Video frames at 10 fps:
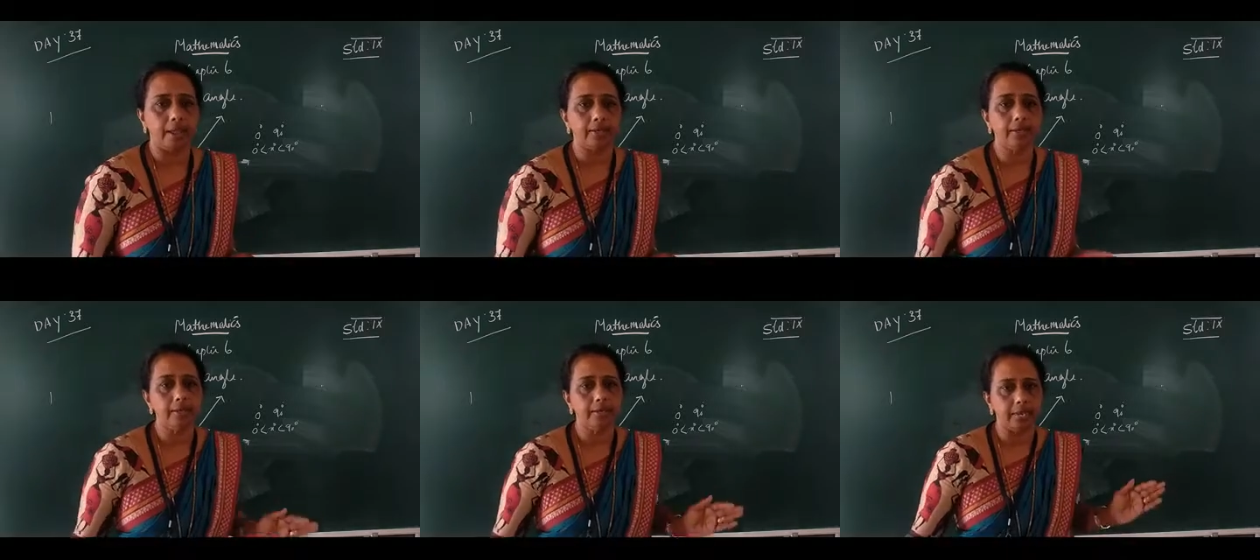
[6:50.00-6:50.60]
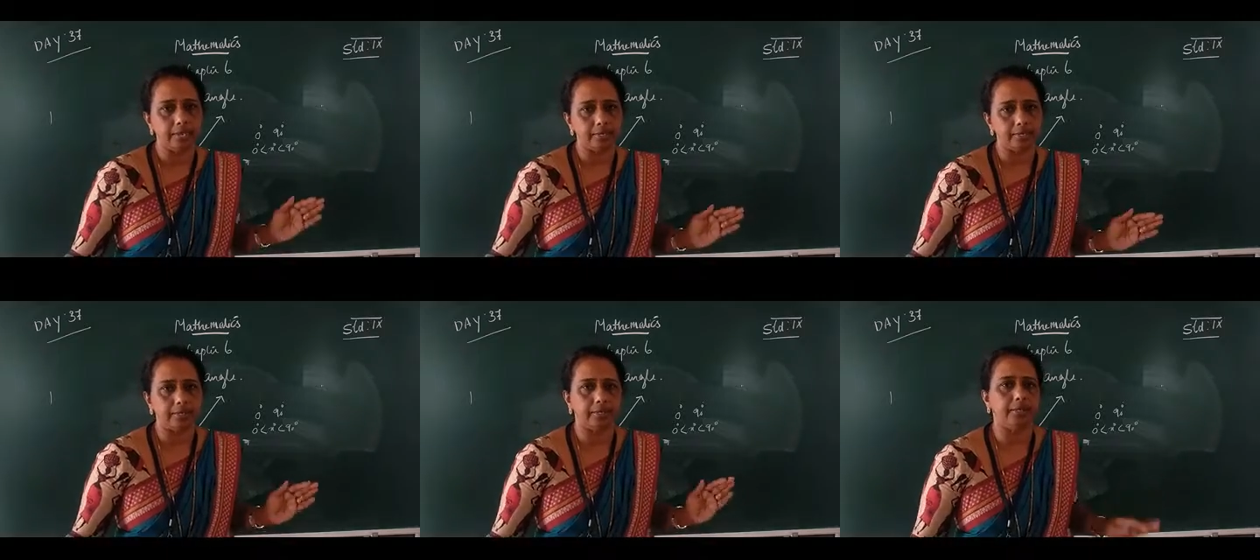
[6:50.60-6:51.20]
and
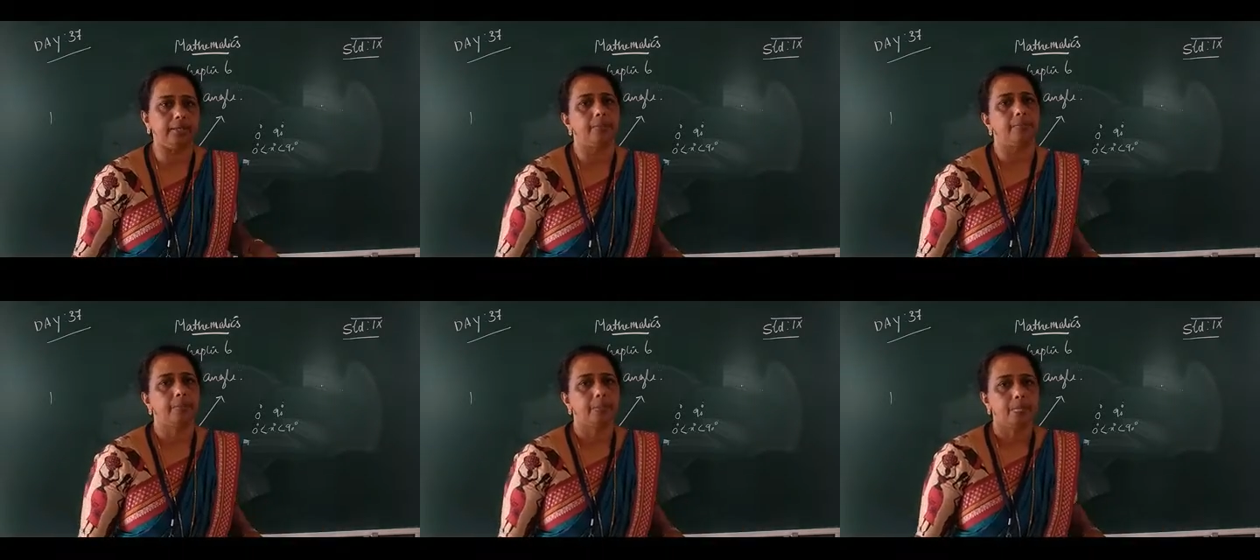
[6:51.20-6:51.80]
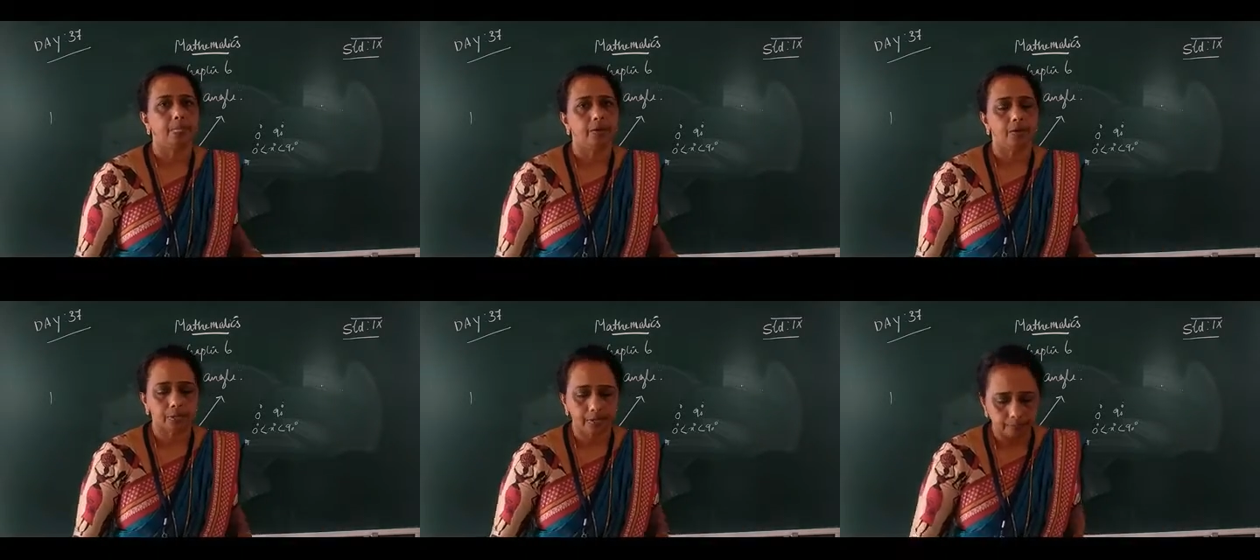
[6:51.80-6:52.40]
90 degree.
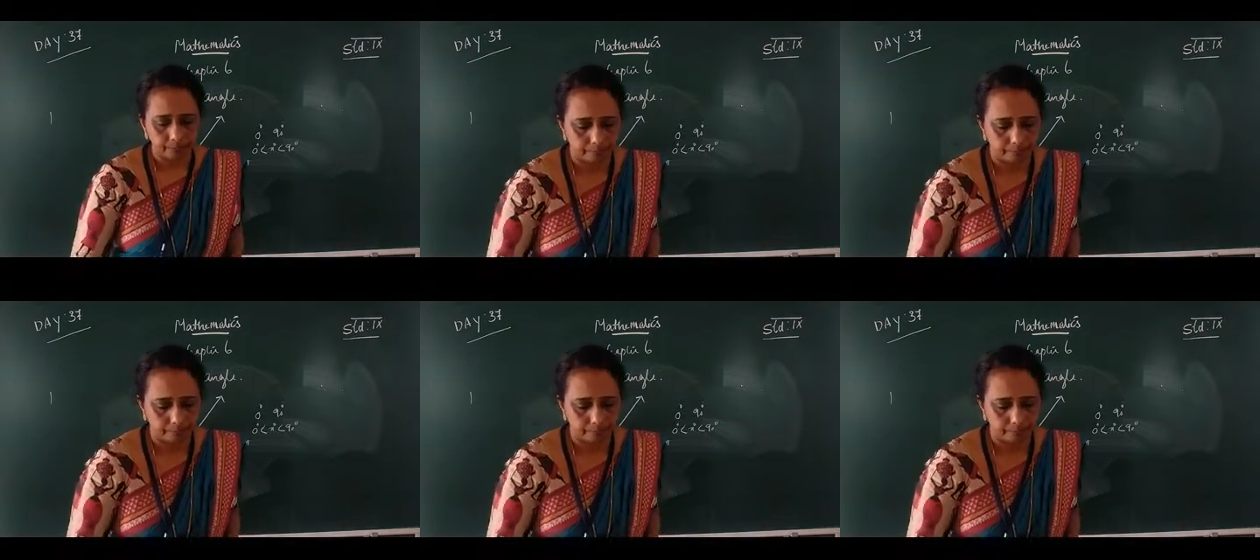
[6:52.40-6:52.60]
Okay.